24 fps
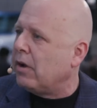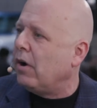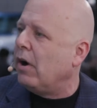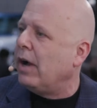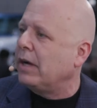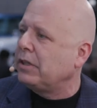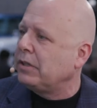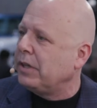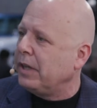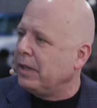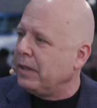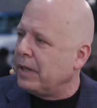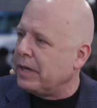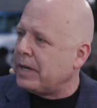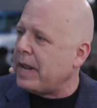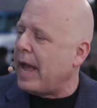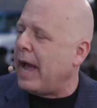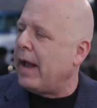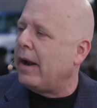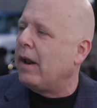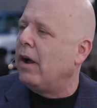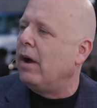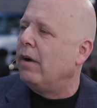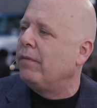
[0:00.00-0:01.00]
collecting the
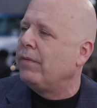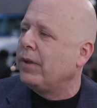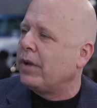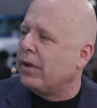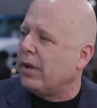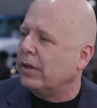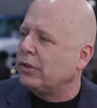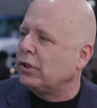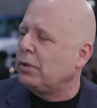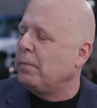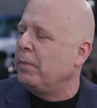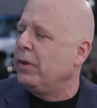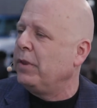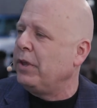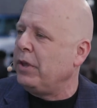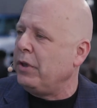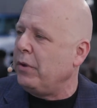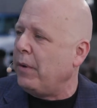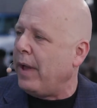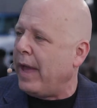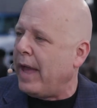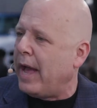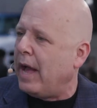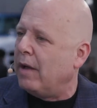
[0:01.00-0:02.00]
data of the customer
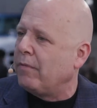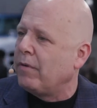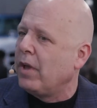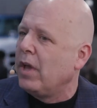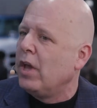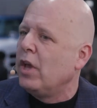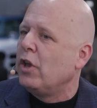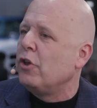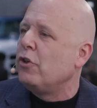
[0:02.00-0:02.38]
that you have,